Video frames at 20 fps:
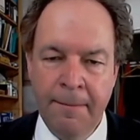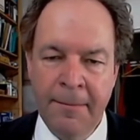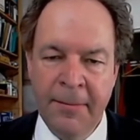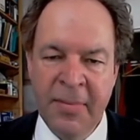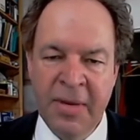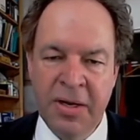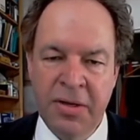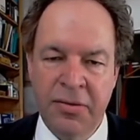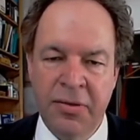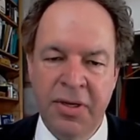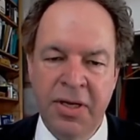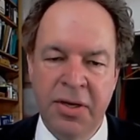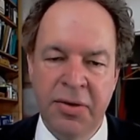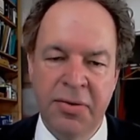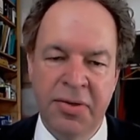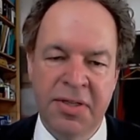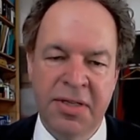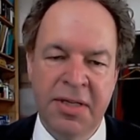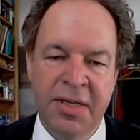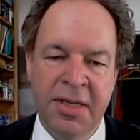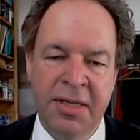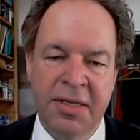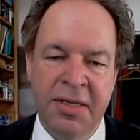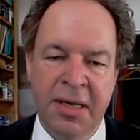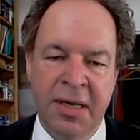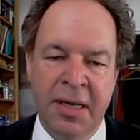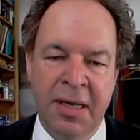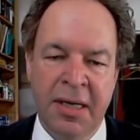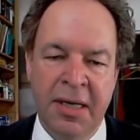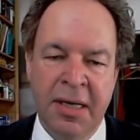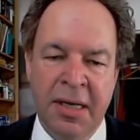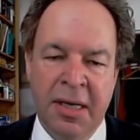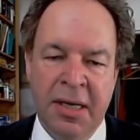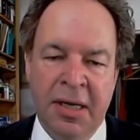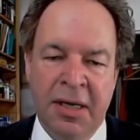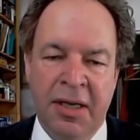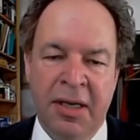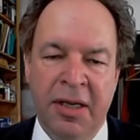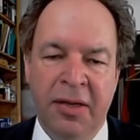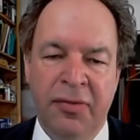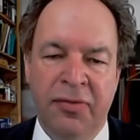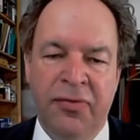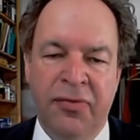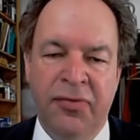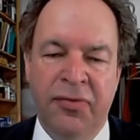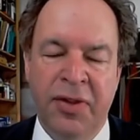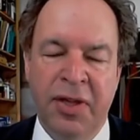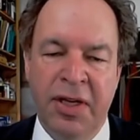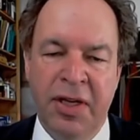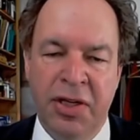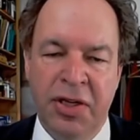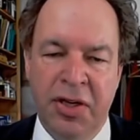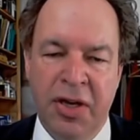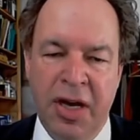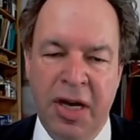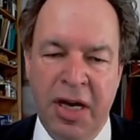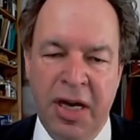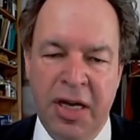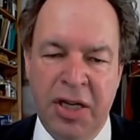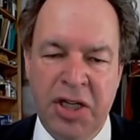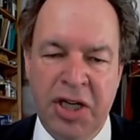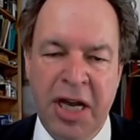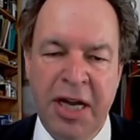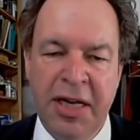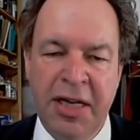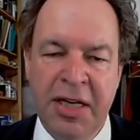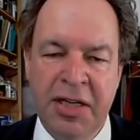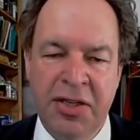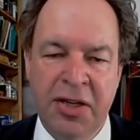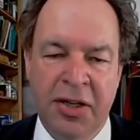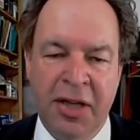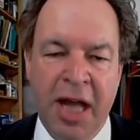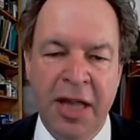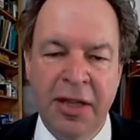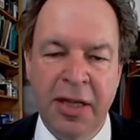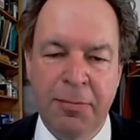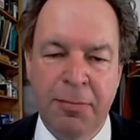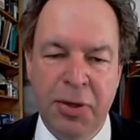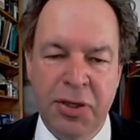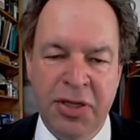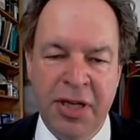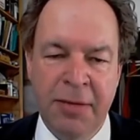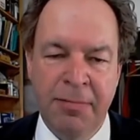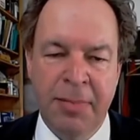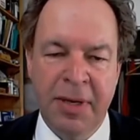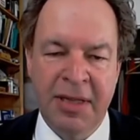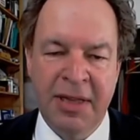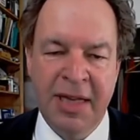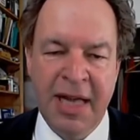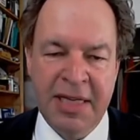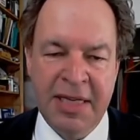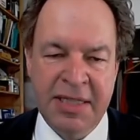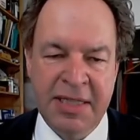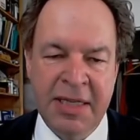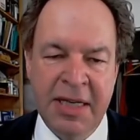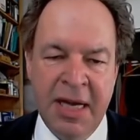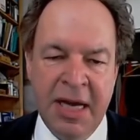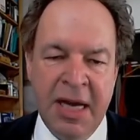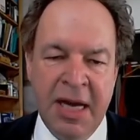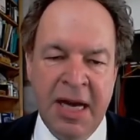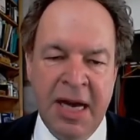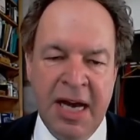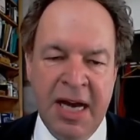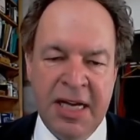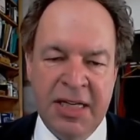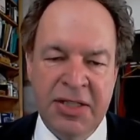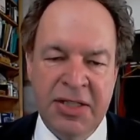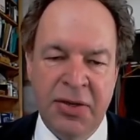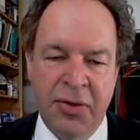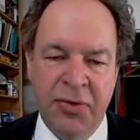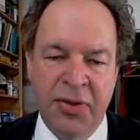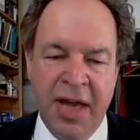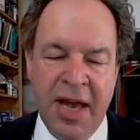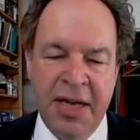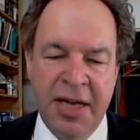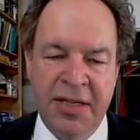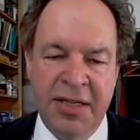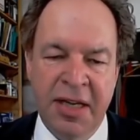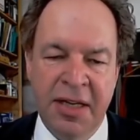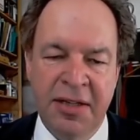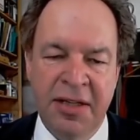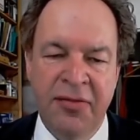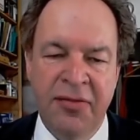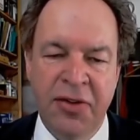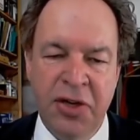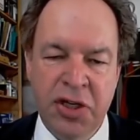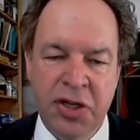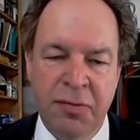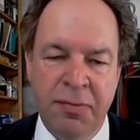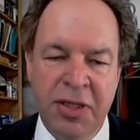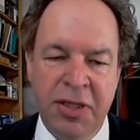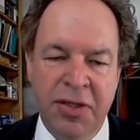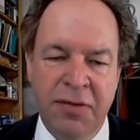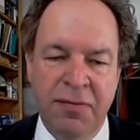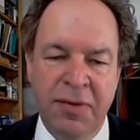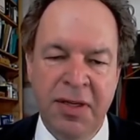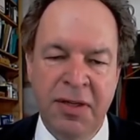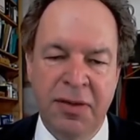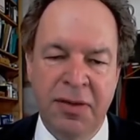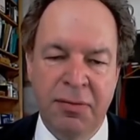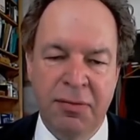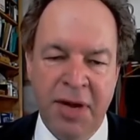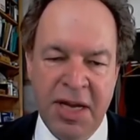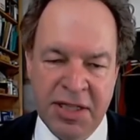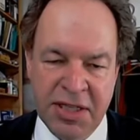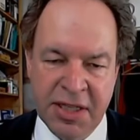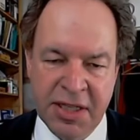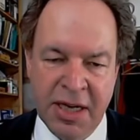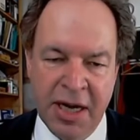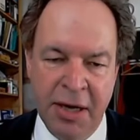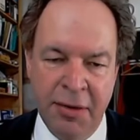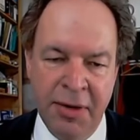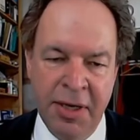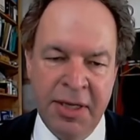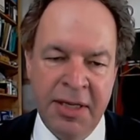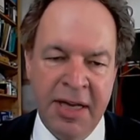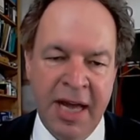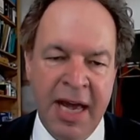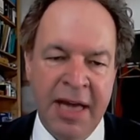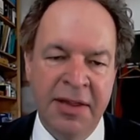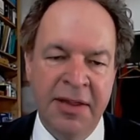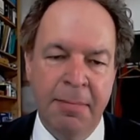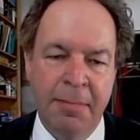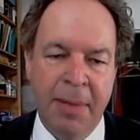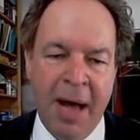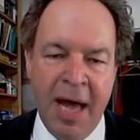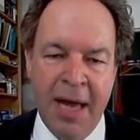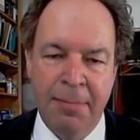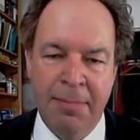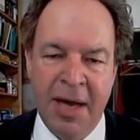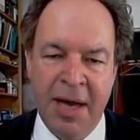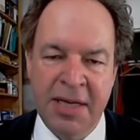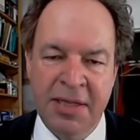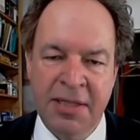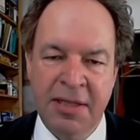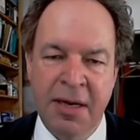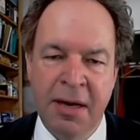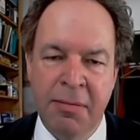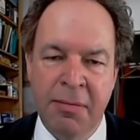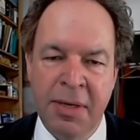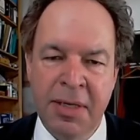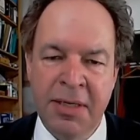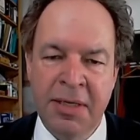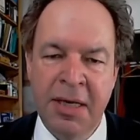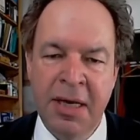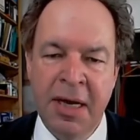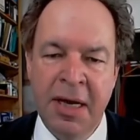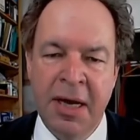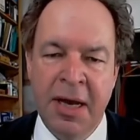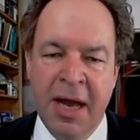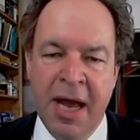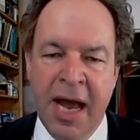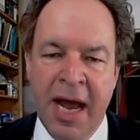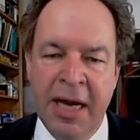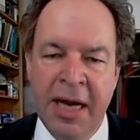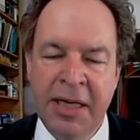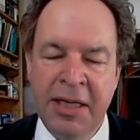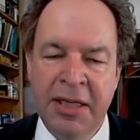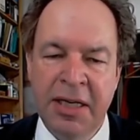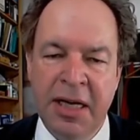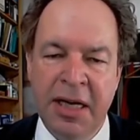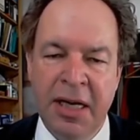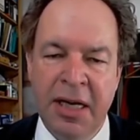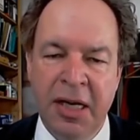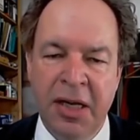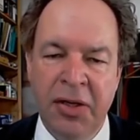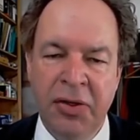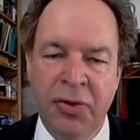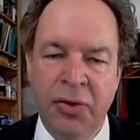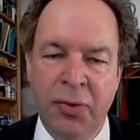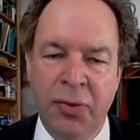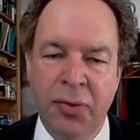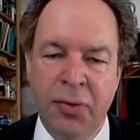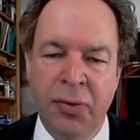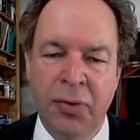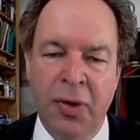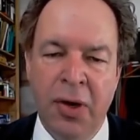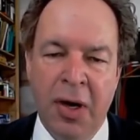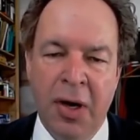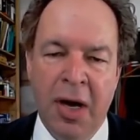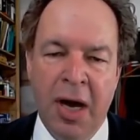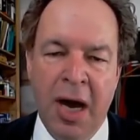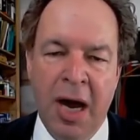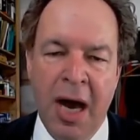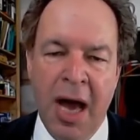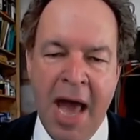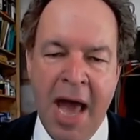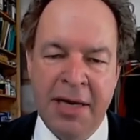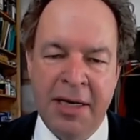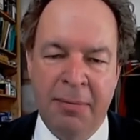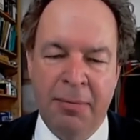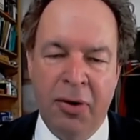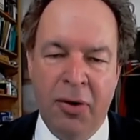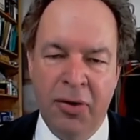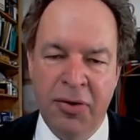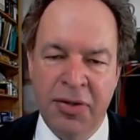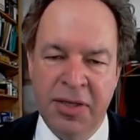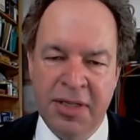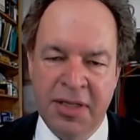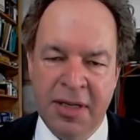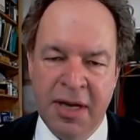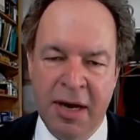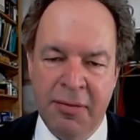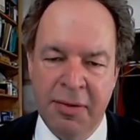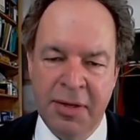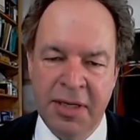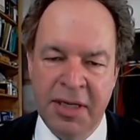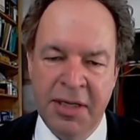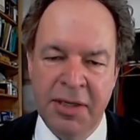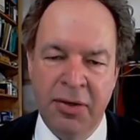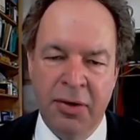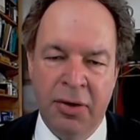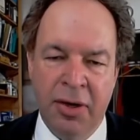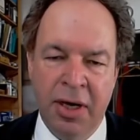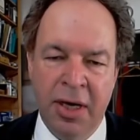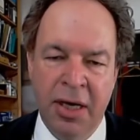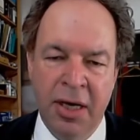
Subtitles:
So here you see it, if the shading is not 100% but less, so there is a division between the rest current and the bypass current, and you add up all this current in your